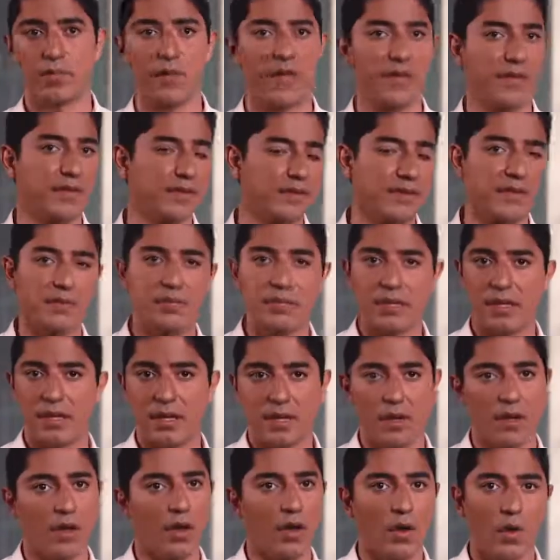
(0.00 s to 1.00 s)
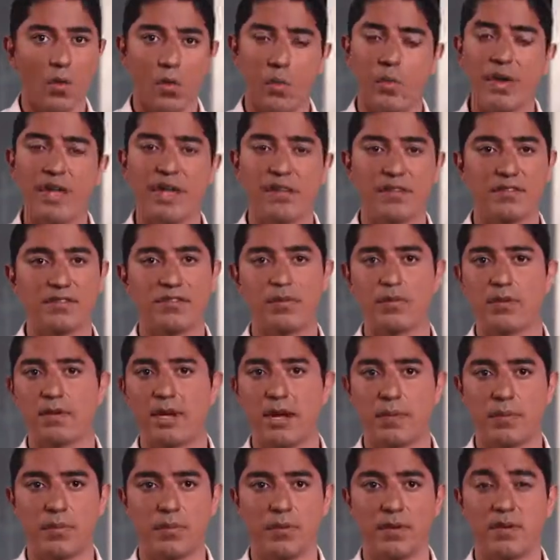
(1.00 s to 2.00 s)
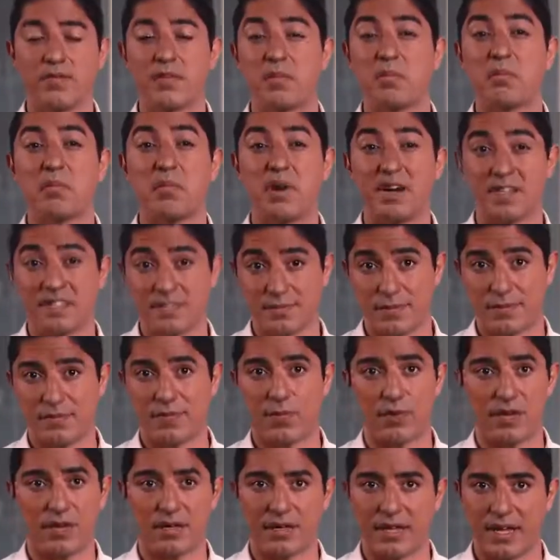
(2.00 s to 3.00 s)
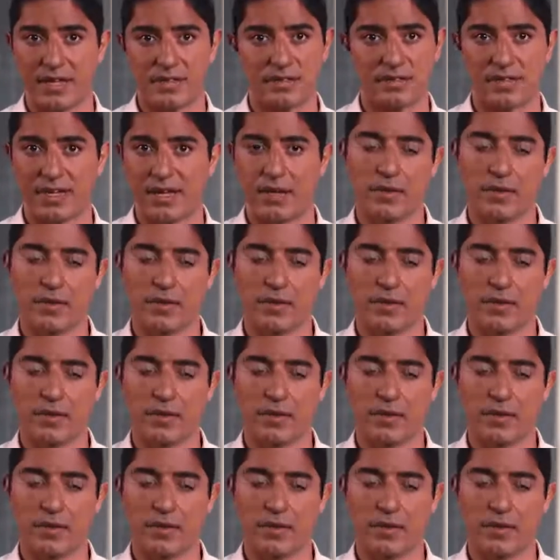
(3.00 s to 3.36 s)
And this can be weeks to a couple even months before your test day.